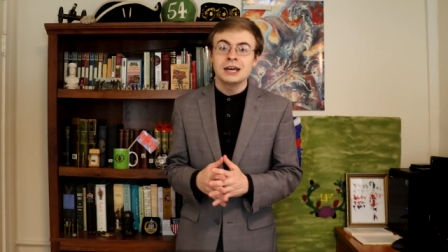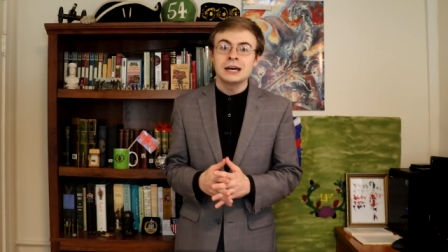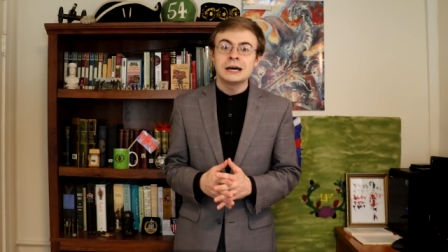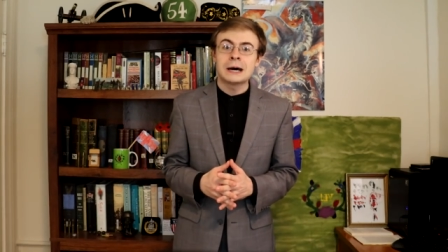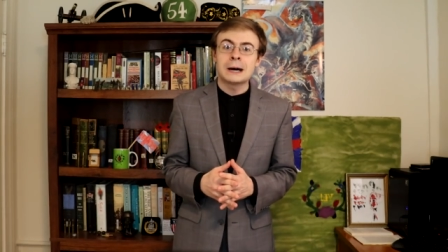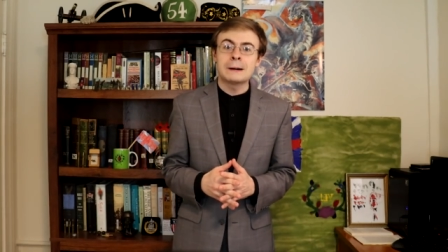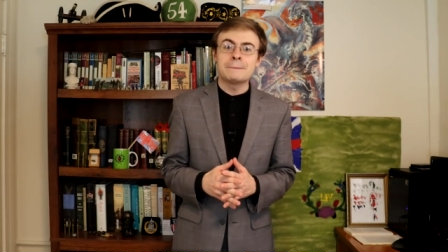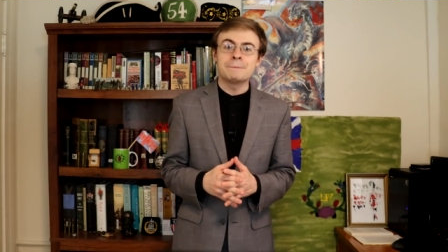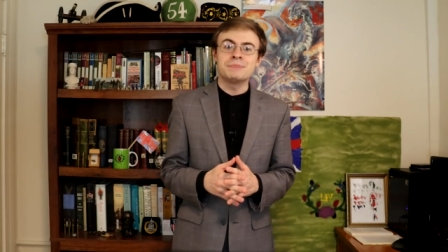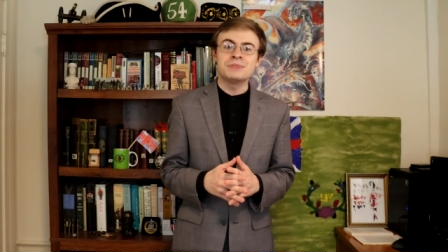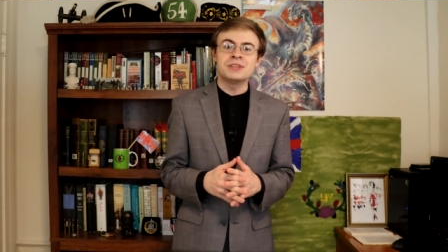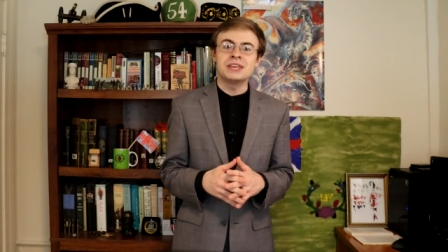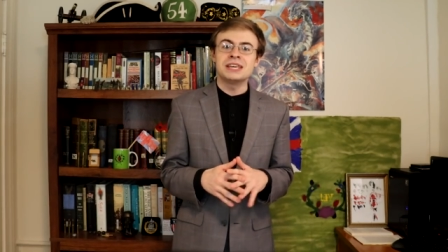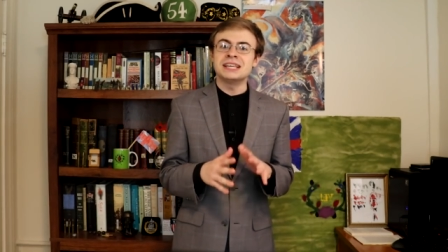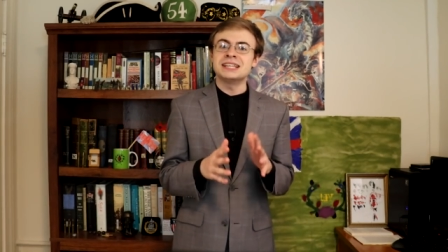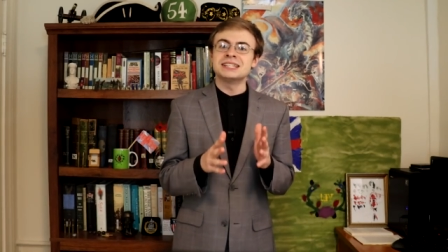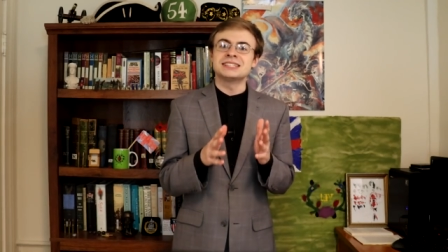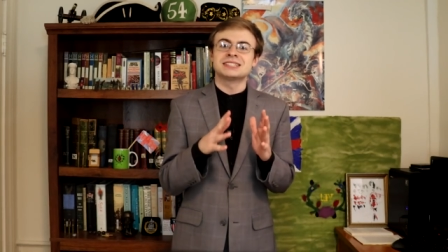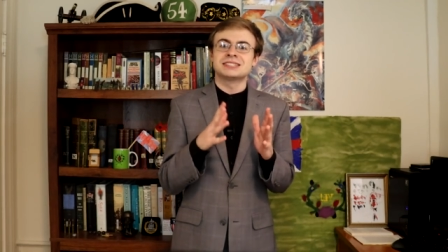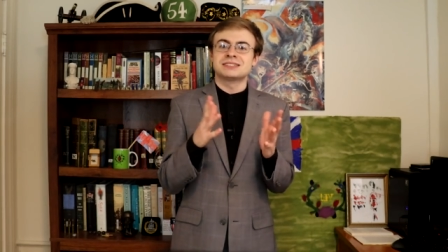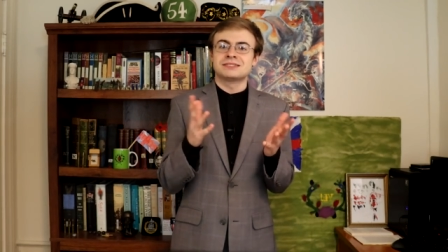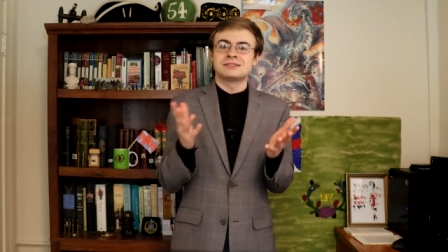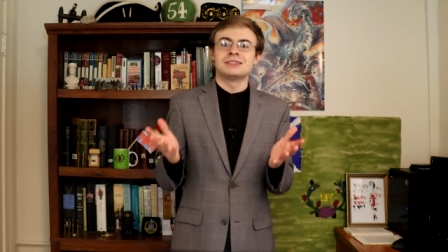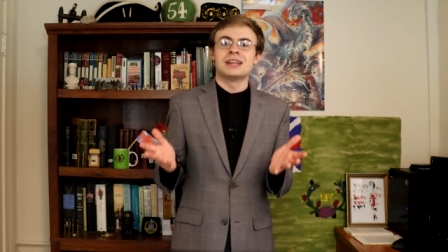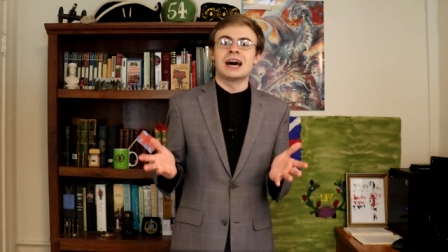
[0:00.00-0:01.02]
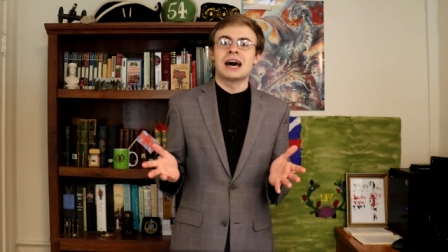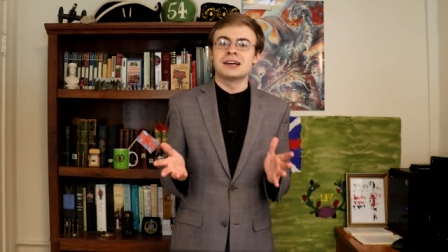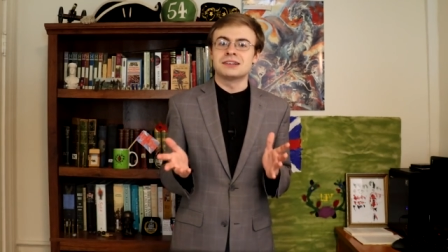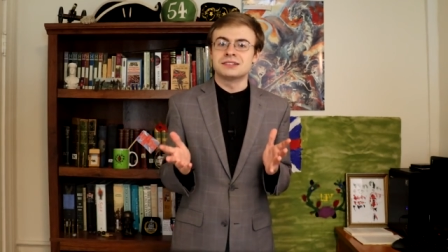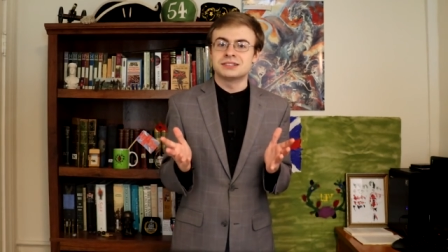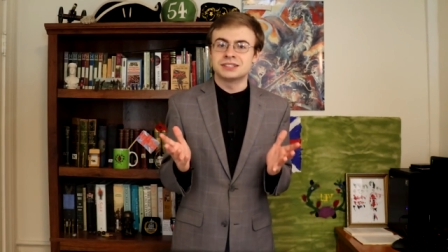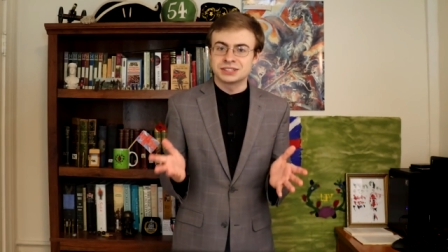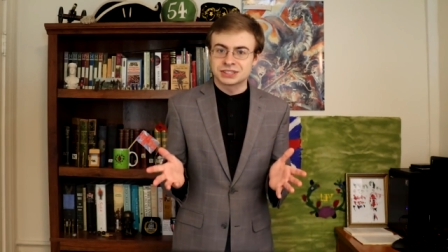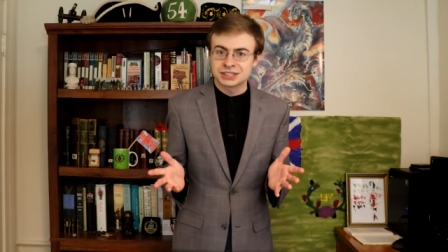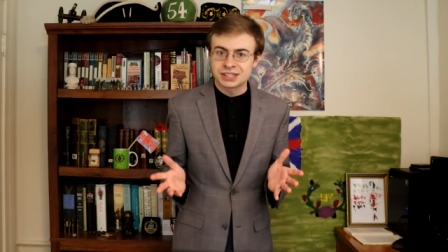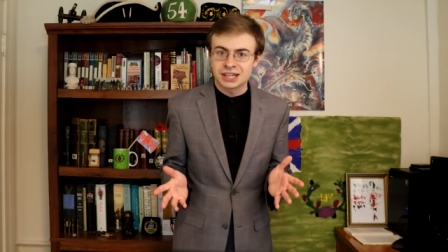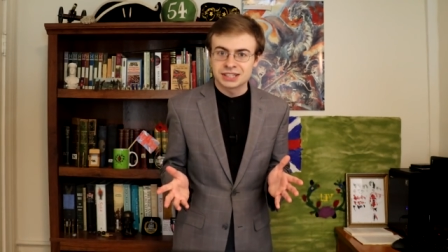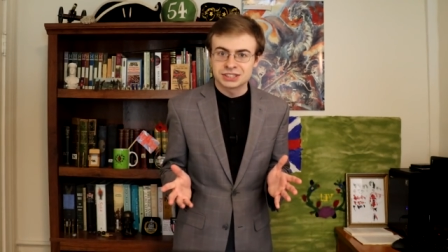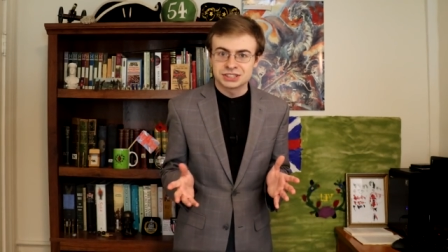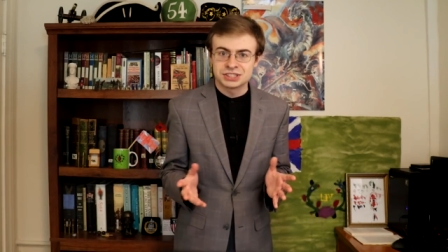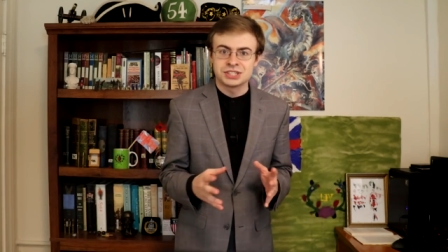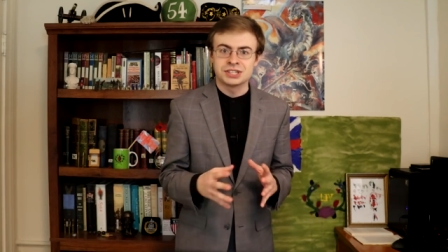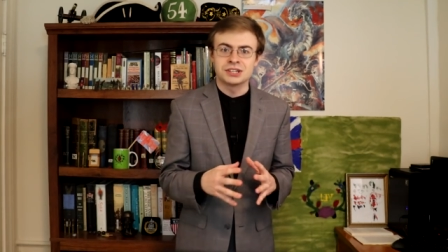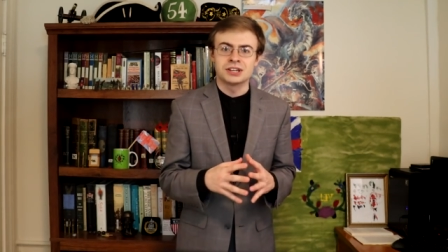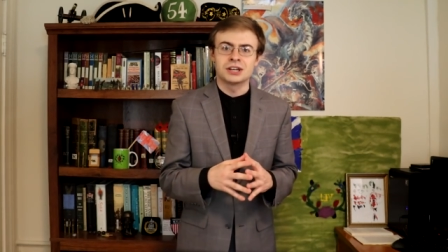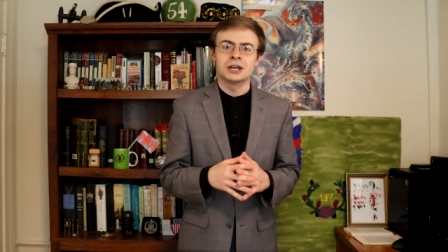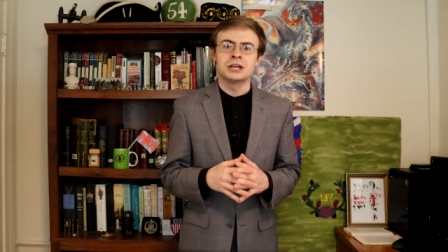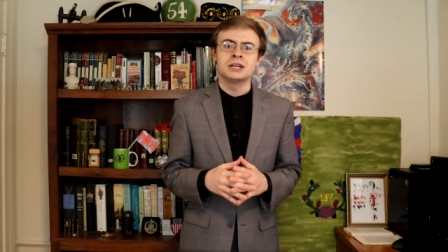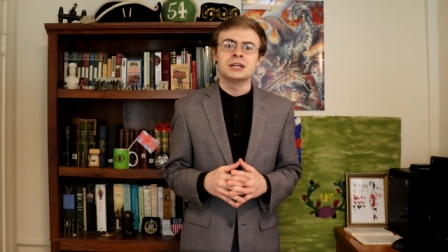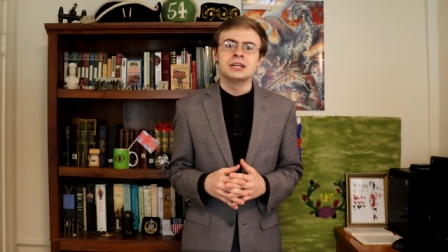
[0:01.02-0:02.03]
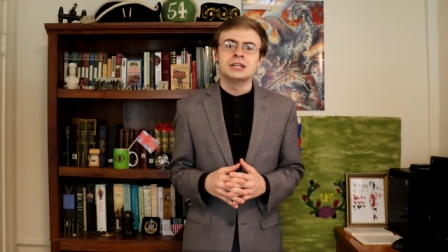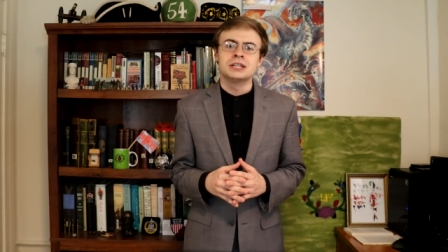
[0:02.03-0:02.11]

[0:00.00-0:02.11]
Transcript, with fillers: uh, is not discussed here.